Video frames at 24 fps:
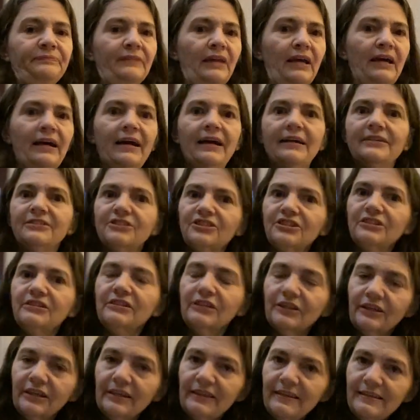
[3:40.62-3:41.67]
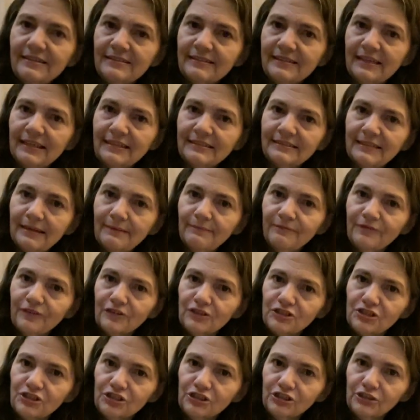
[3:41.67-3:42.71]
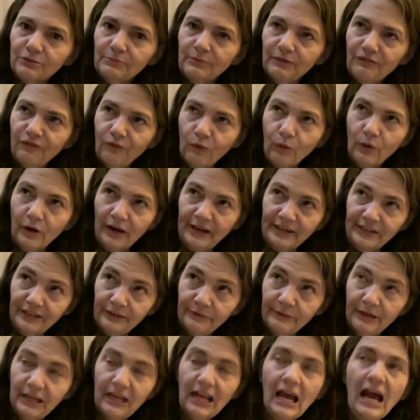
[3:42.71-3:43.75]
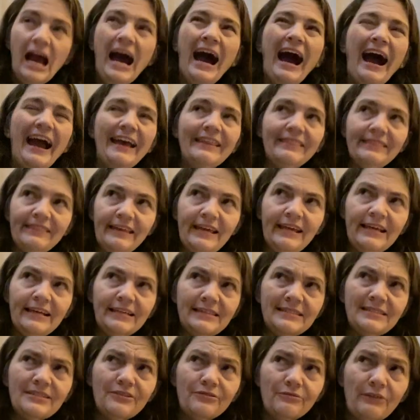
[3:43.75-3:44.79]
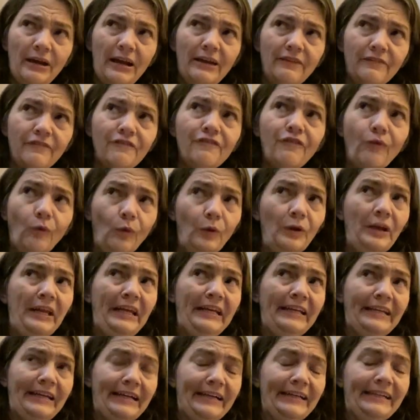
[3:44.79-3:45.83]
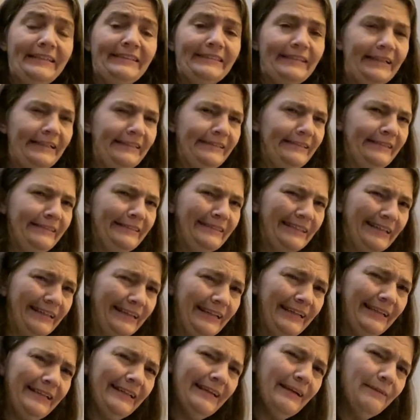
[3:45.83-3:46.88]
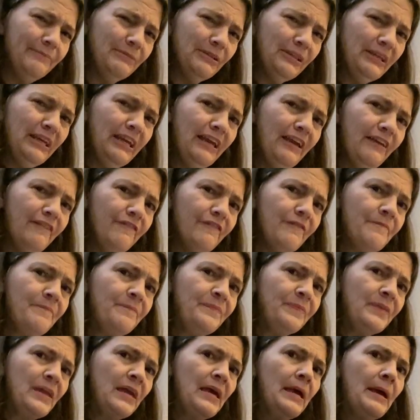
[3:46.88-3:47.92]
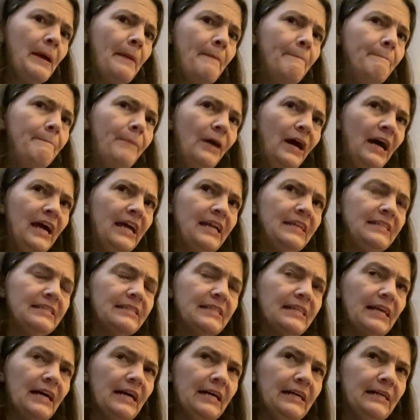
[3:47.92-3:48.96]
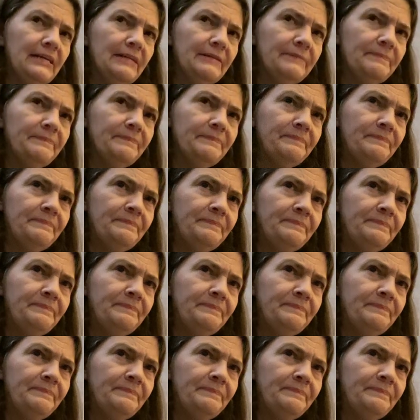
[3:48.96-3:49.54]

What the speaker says: I should look these things up for sure before I do it. I think it's around $49.99, I believe. But I